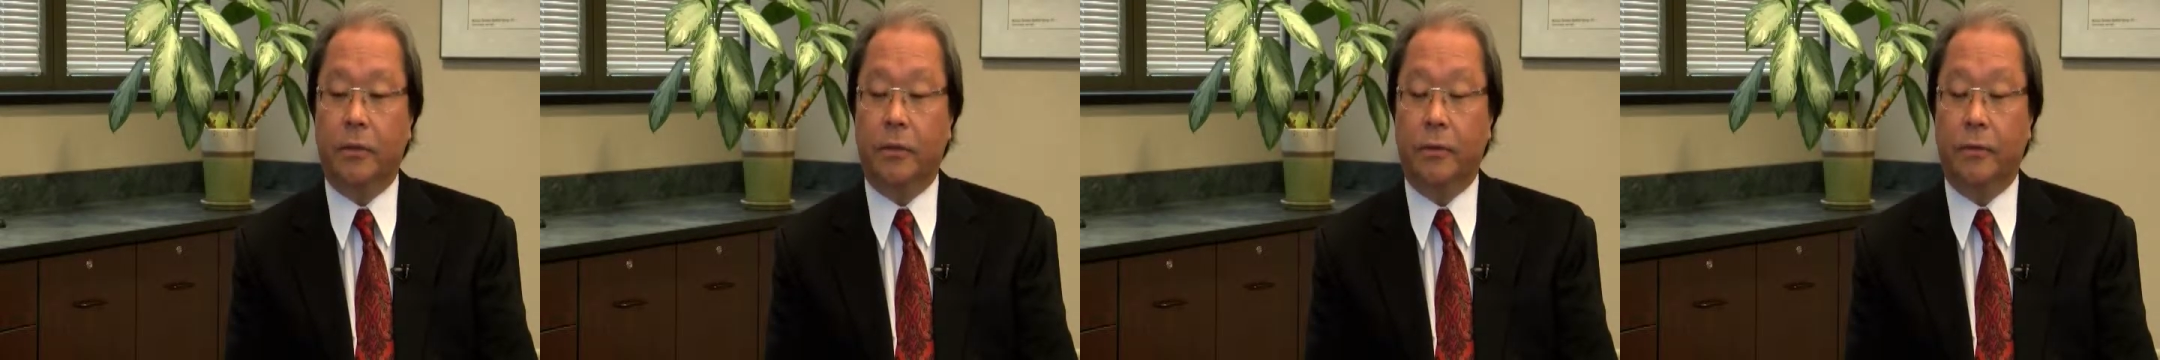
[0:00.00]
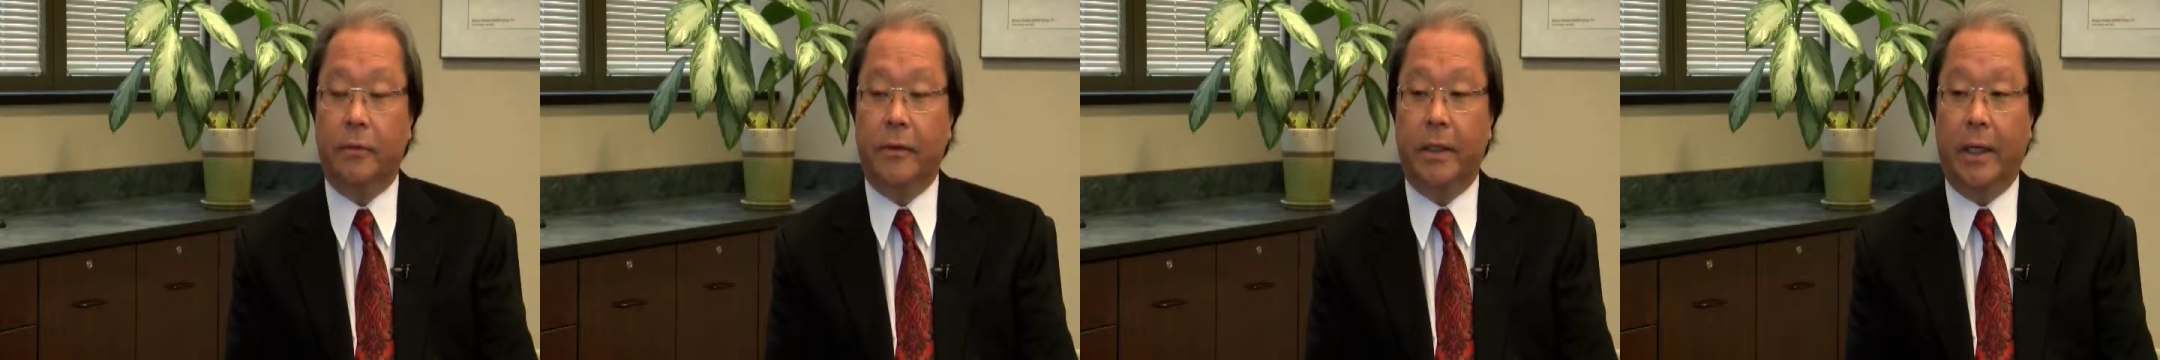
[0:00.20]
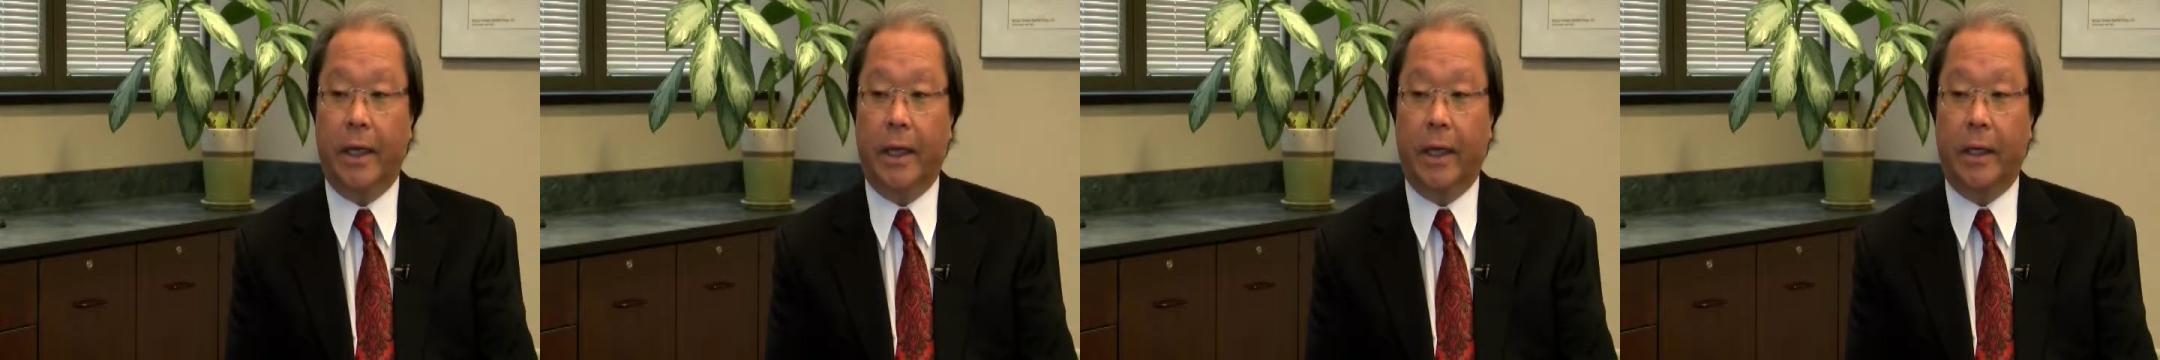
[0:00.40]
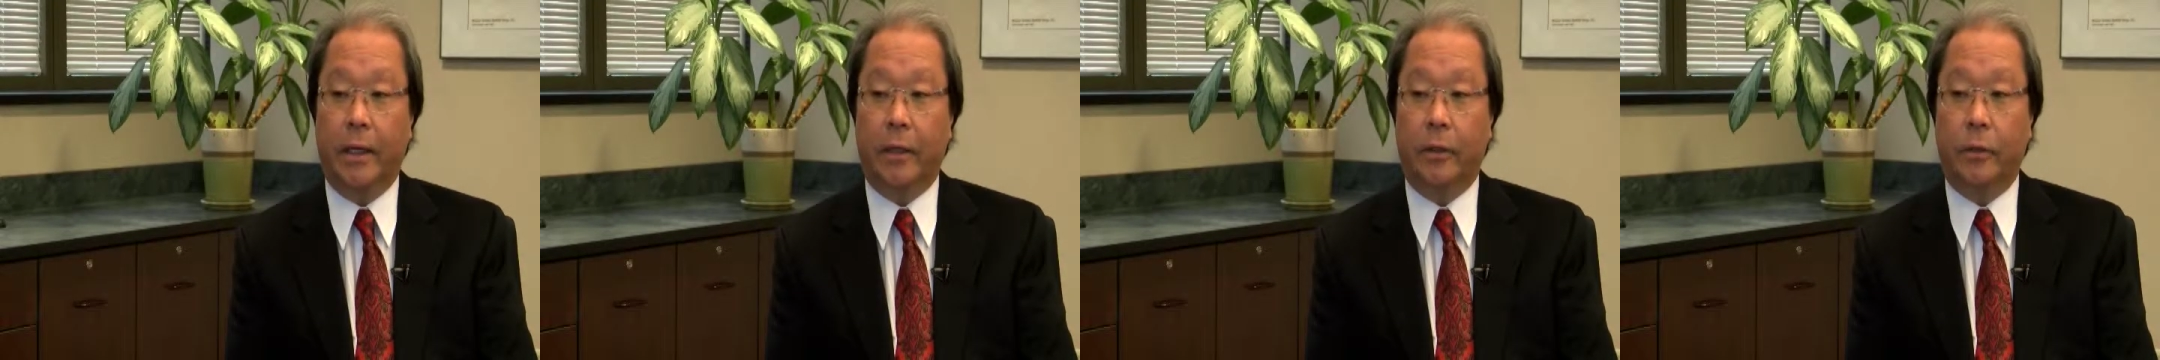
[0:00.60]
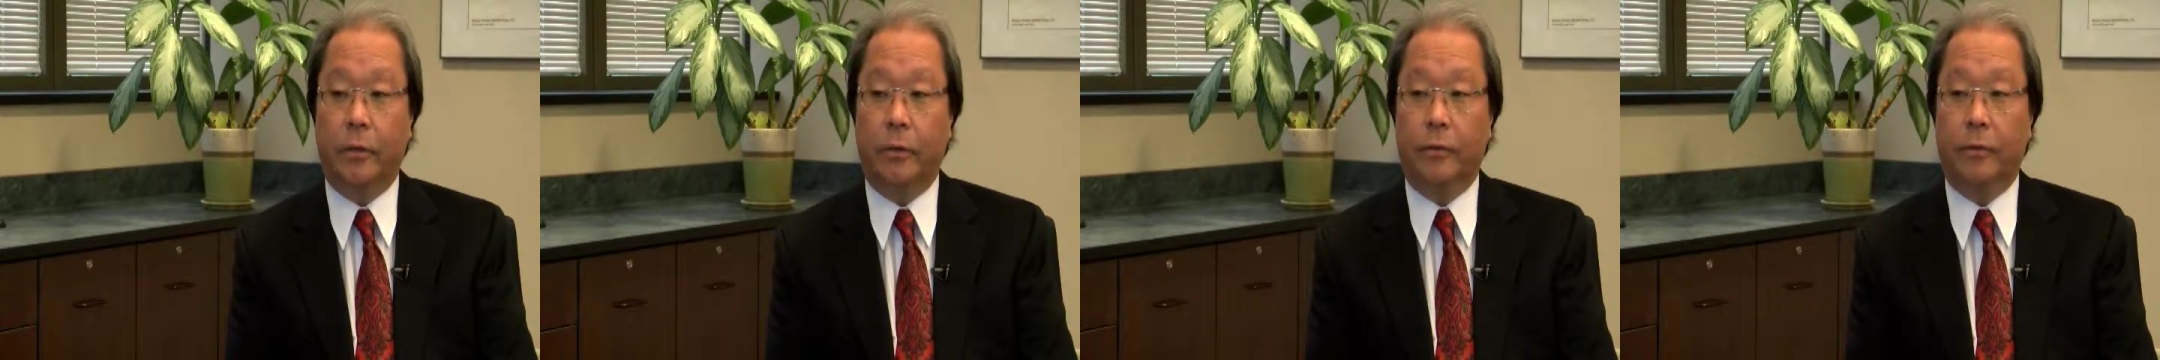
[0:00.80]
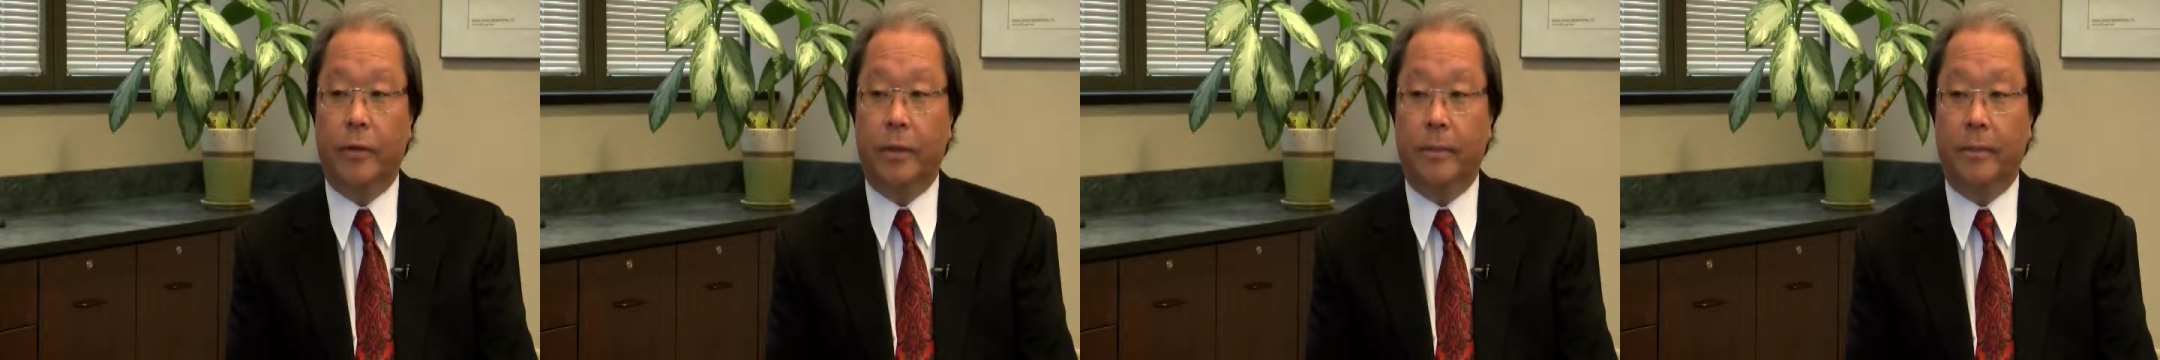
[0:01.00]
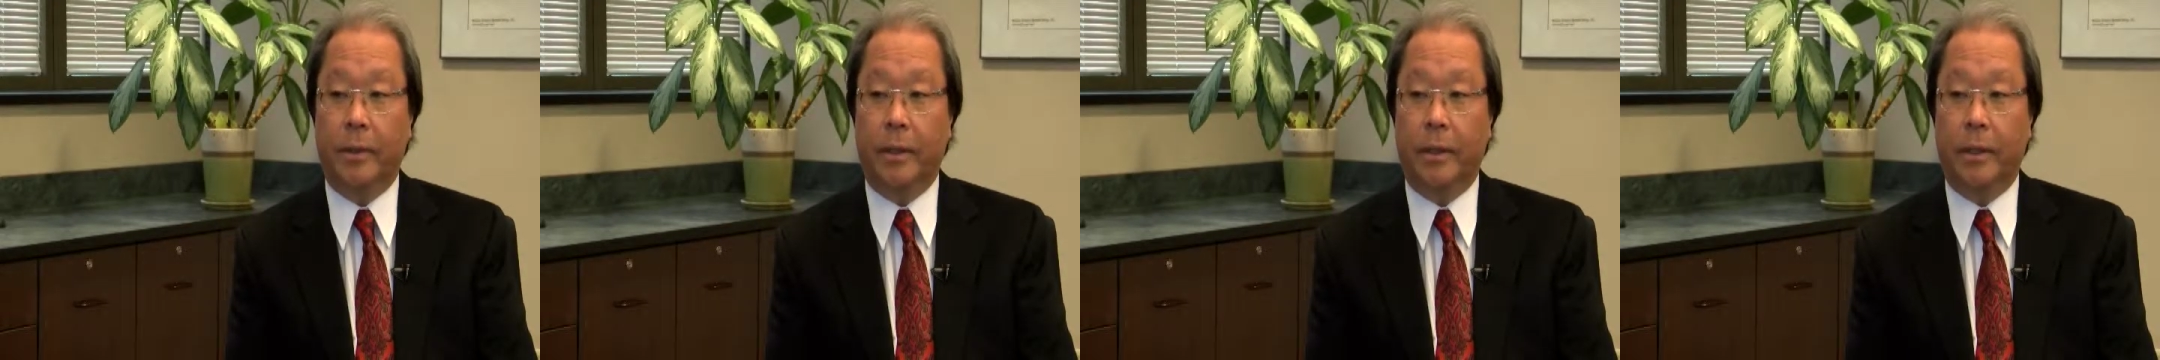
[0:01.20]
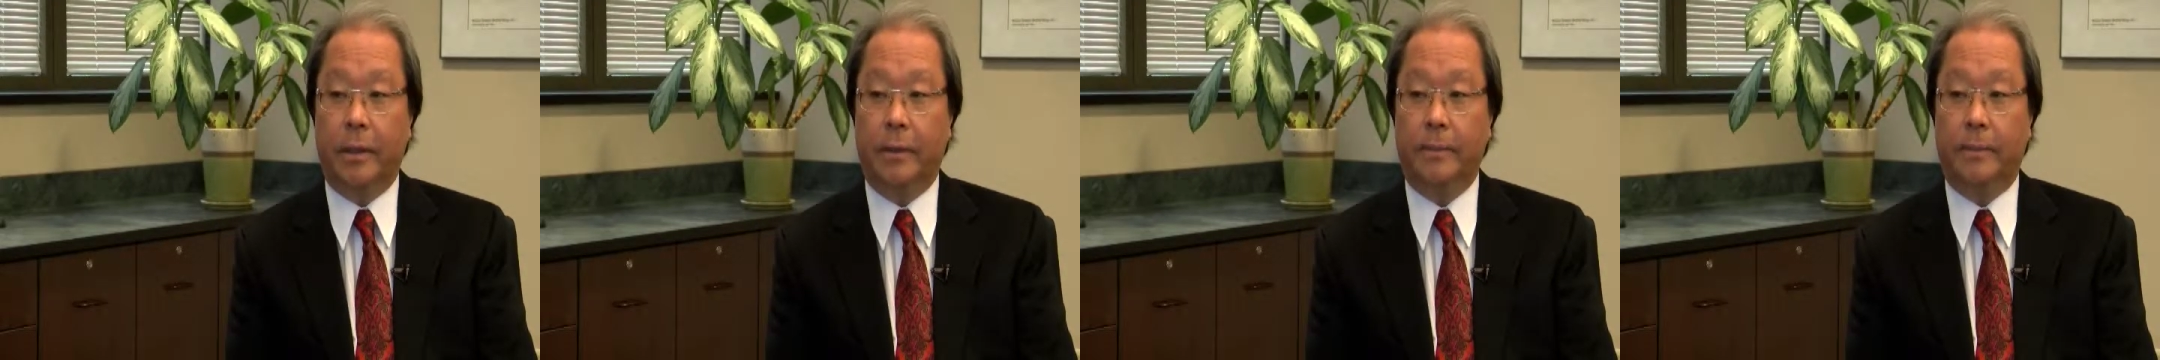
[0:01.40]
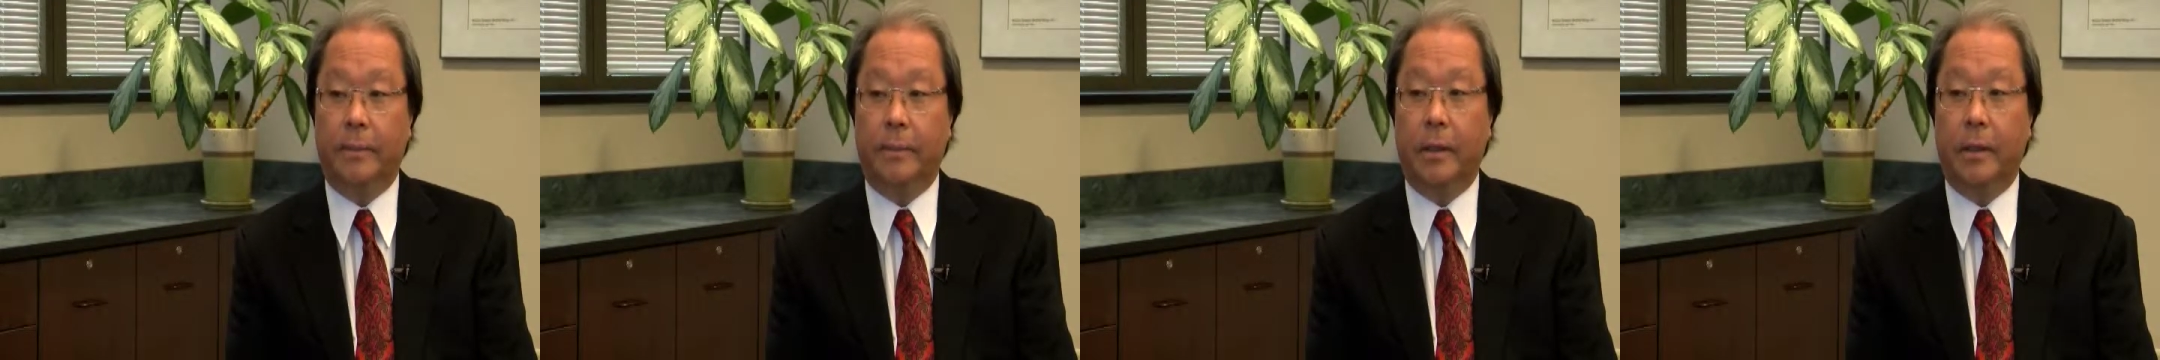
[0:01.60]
UVA and UVB,